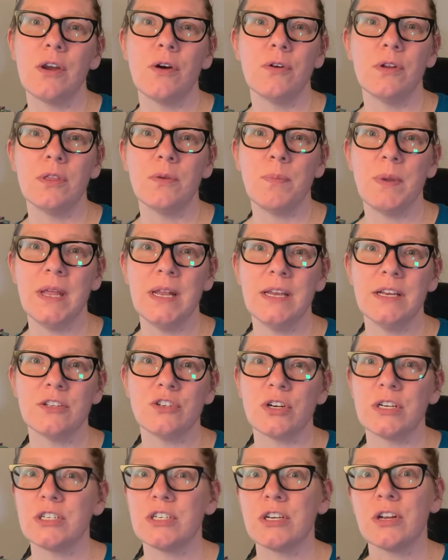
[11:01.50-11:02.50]
to the
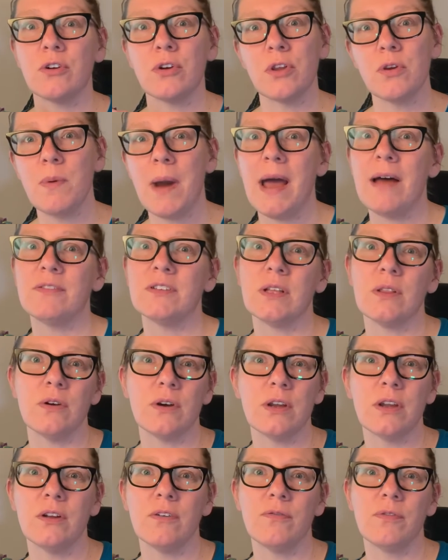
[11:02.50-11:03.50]
pediatrician or you have to look
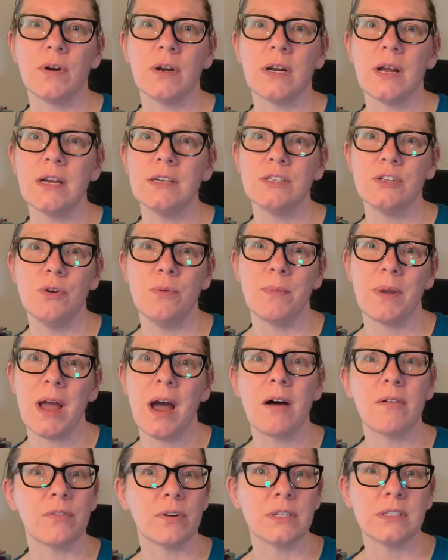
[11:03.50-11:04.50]
good for a Zoom
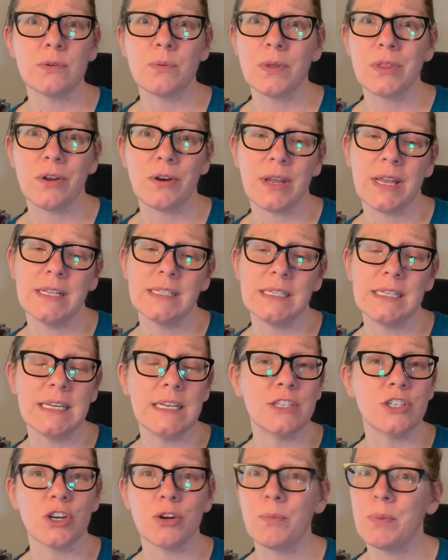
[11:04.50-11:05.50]
conference with your kid's
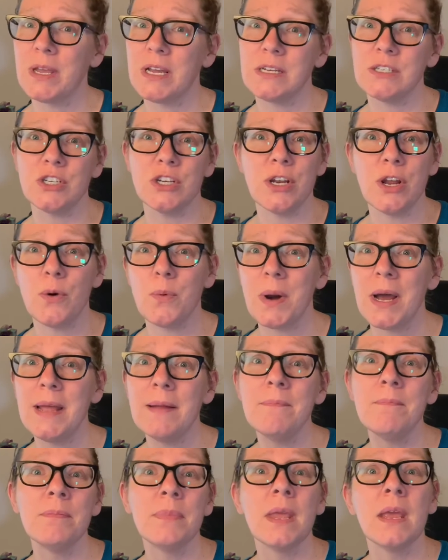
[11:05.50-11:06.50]
teacher, because you know what?
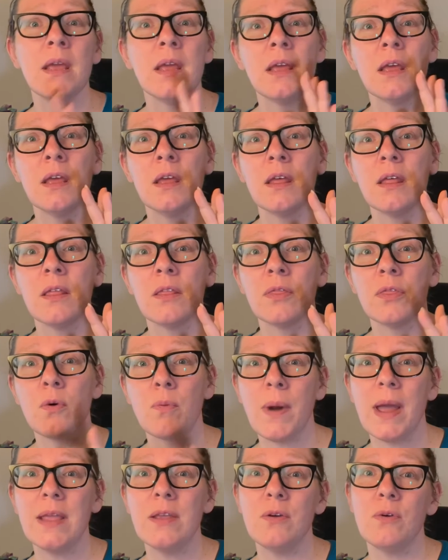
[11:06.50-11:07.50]
The
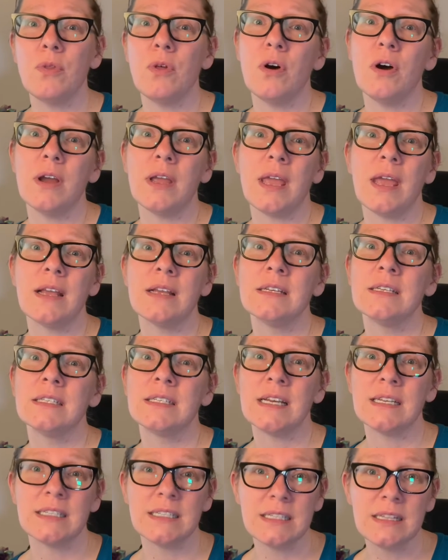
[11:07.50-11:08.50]
way you look
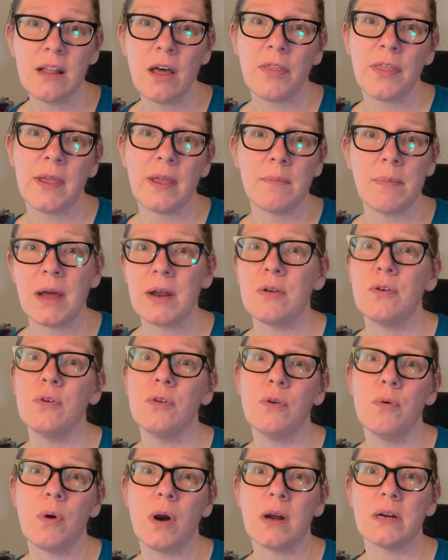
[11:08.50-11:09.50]
says nothing about who
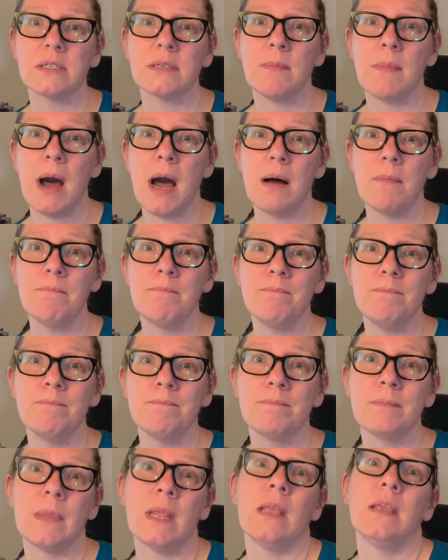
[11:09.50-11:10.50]
you are as a mom.
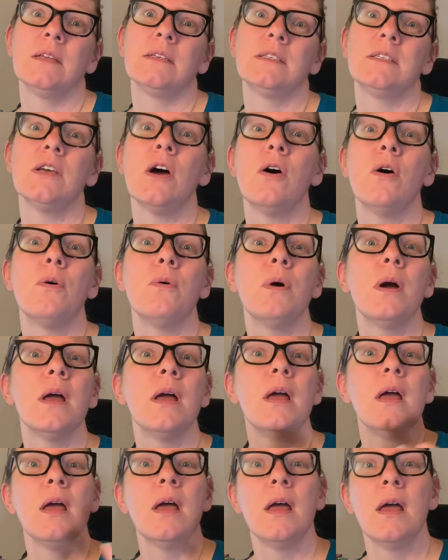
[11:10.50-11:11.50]
So
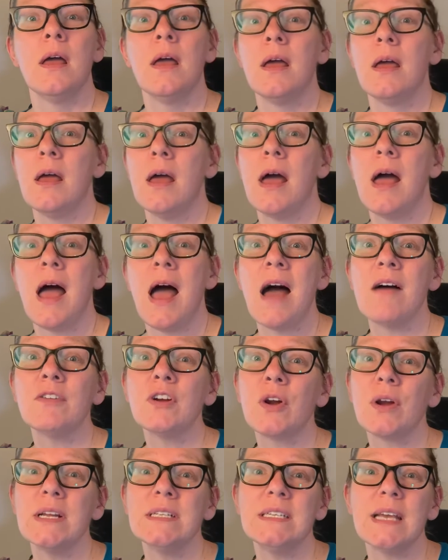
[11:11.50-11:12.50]
have a
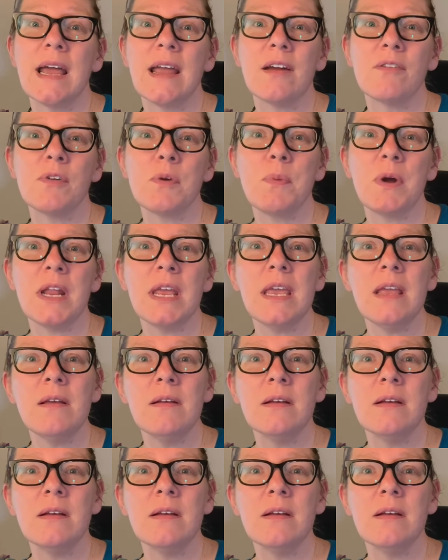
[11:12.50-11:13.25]
great day, everybody.